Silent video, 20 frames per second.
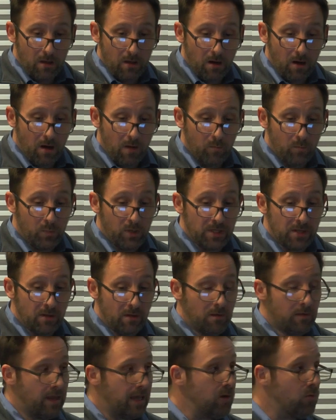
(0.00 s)

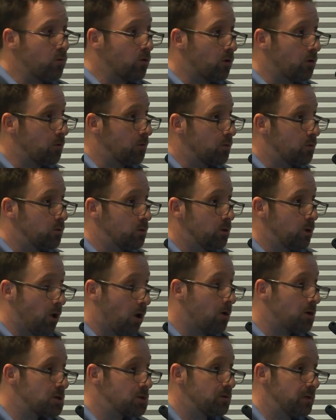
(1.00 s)
But they were
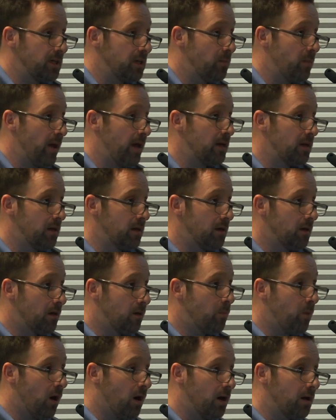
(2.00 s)
largely dependent
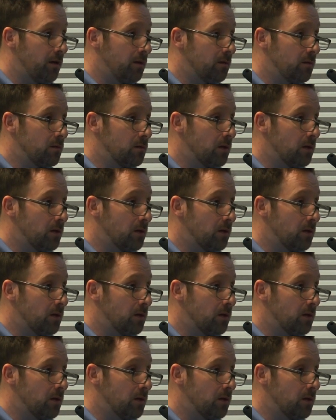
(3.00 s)
upon